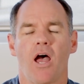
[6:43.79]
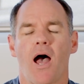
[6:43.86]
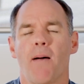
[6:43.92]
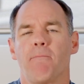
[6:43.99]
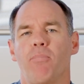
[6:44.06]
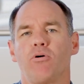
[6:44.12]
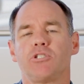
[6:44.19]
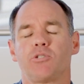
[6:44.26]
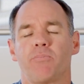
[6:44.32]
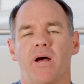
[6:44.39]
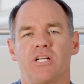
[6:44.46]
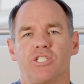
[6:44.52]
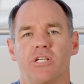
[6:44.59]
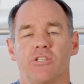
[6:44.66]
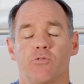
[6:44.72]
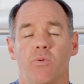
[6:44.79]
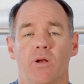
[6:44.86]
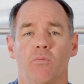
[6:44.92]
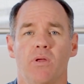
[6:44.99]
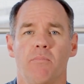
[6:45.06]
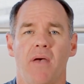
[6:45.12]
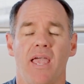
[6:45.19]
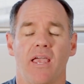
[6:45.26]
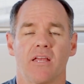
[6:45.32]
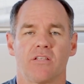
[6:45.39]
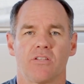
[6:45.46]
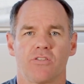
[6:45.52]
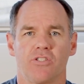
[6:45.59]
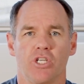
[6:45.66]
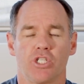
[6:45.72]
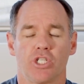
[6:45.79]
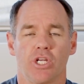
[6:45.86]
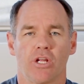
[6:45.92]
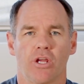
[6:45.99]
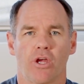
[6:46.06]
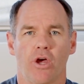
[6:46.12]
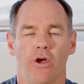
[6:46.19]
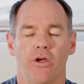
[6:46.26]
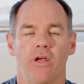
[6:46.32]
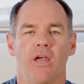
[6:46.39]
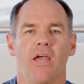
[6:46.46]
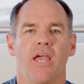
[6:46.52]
A push budget is when we make a decision and go,